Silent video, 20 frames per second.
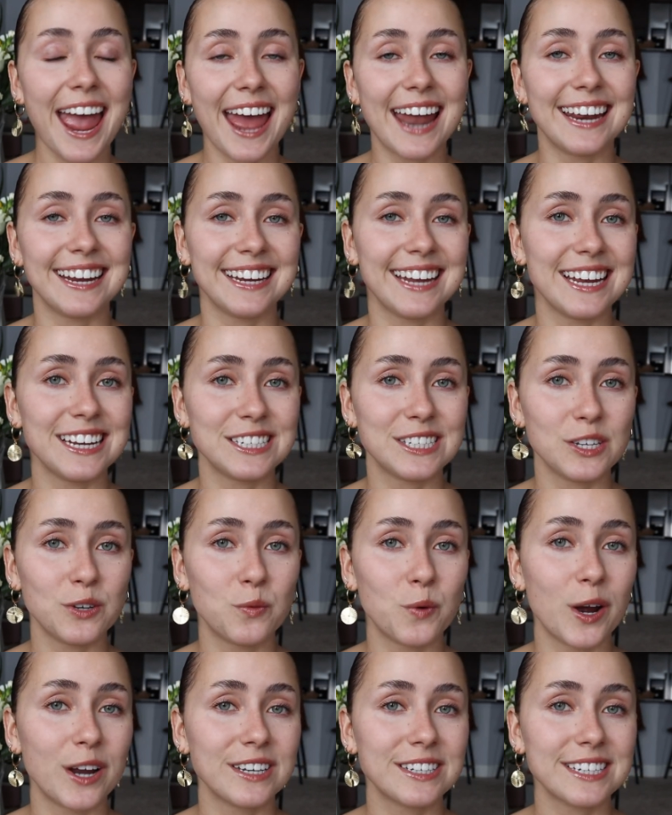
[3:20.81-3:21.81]
And in case
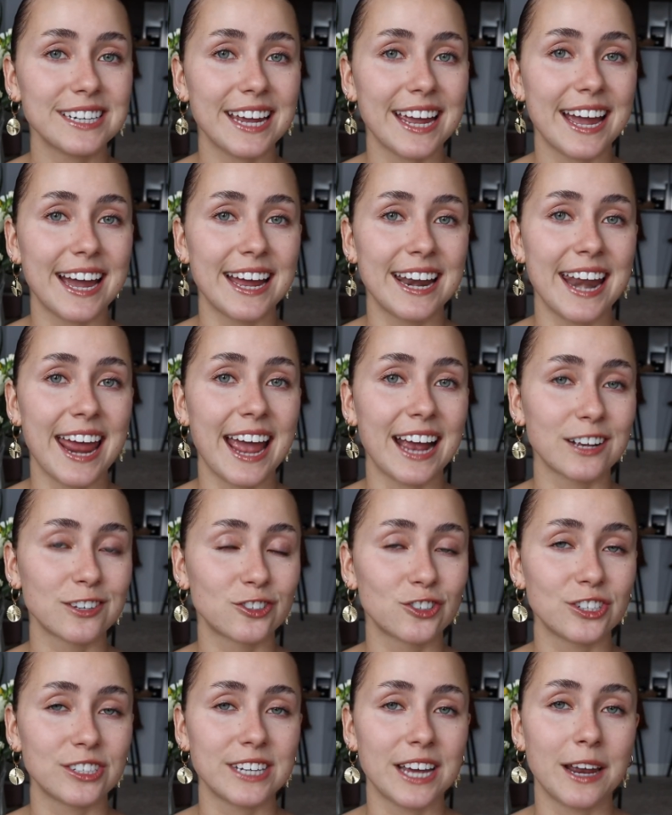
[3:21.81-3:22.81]
you want an
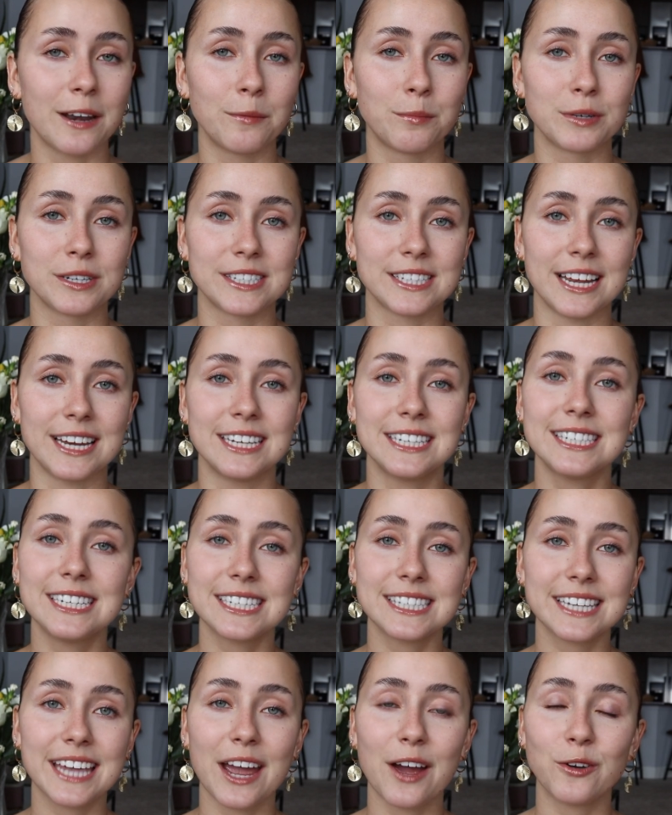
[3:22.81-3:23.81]
extra ten percent
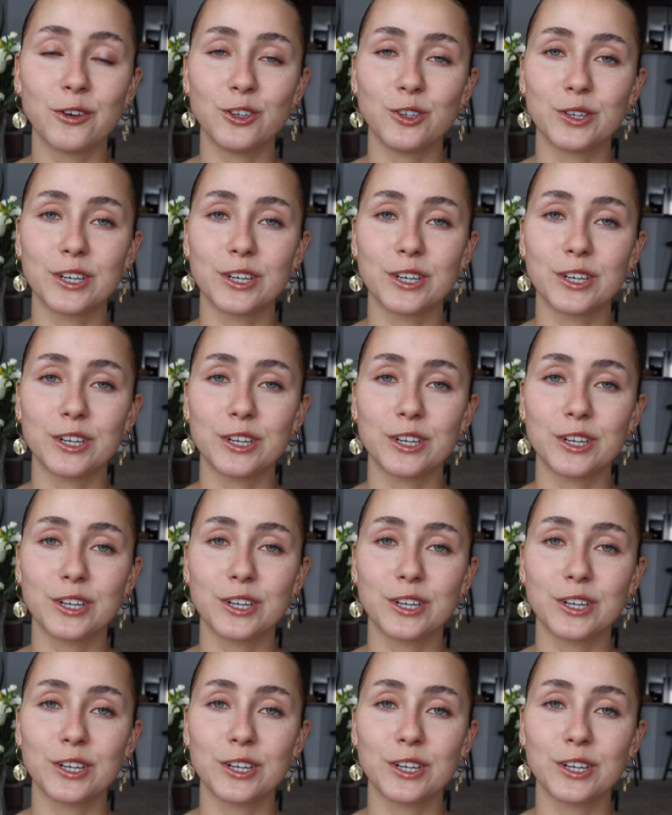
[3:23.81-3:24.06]
discount,